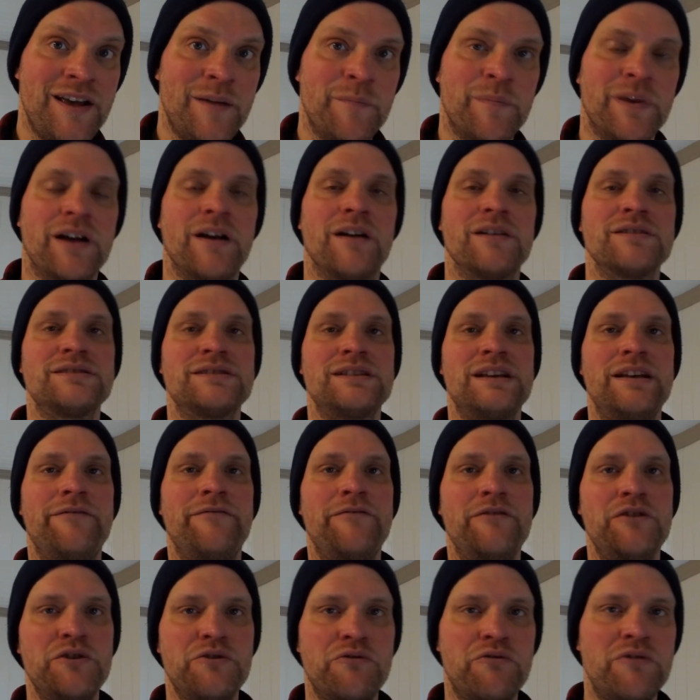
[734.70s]
Because if
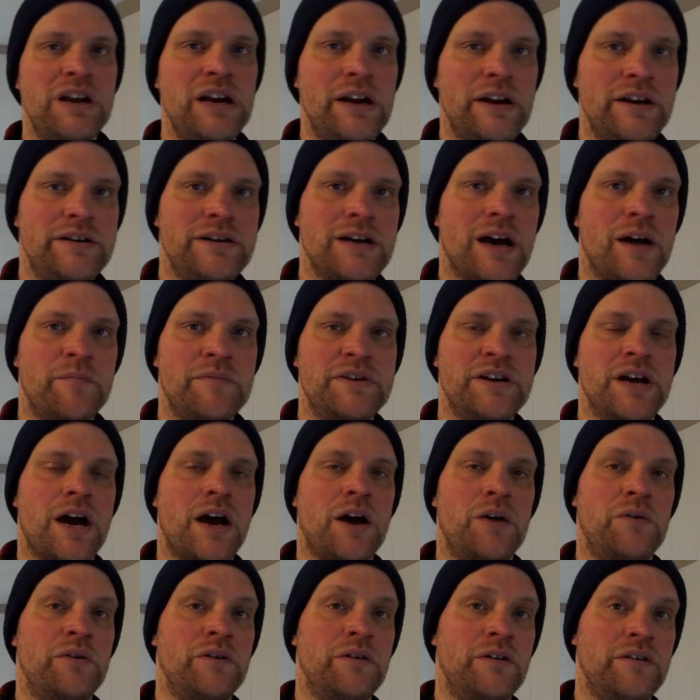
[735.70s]
you really dumb
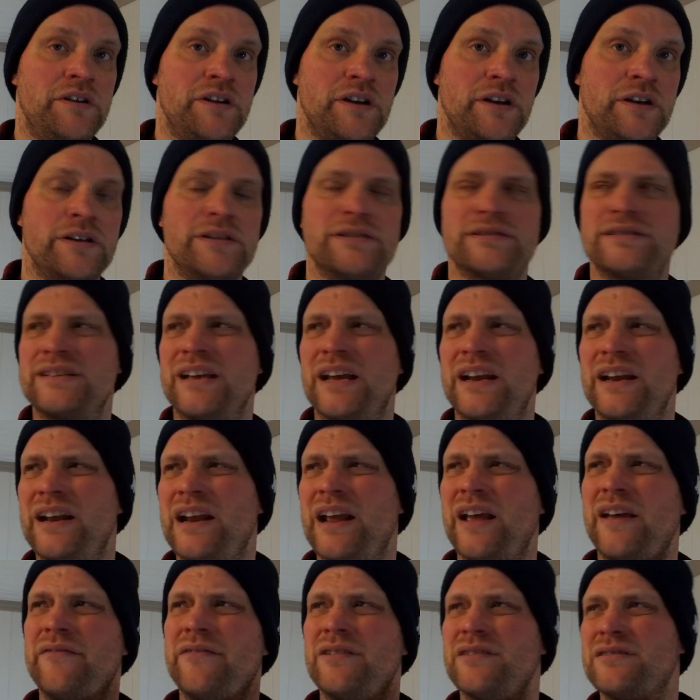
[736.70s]
down the
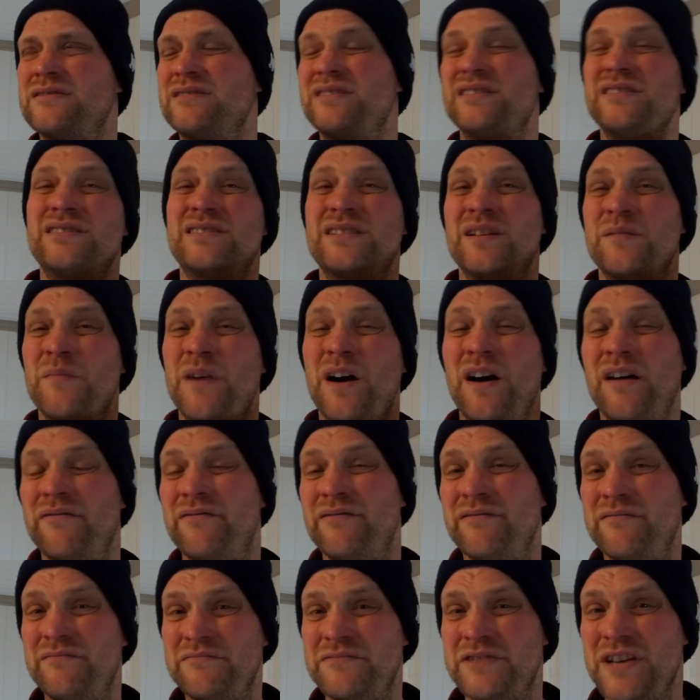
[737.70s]
Scandinavian system of
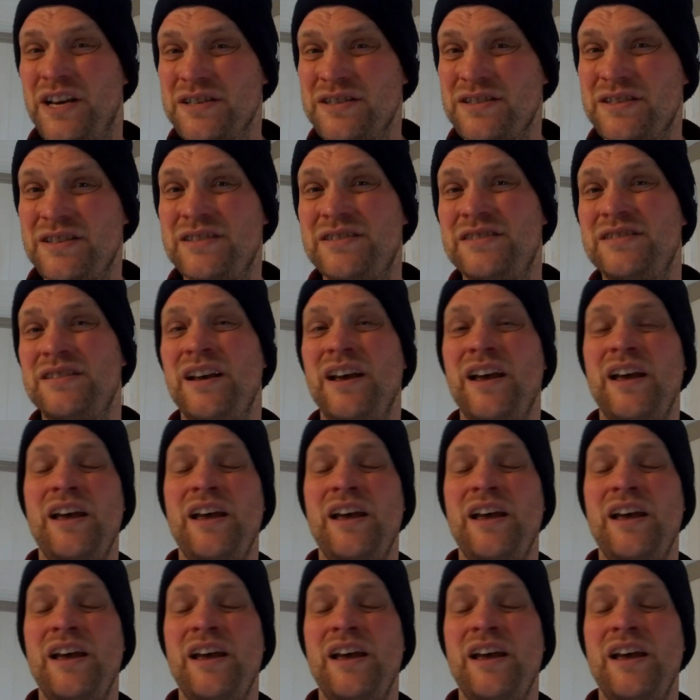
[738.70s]
justice,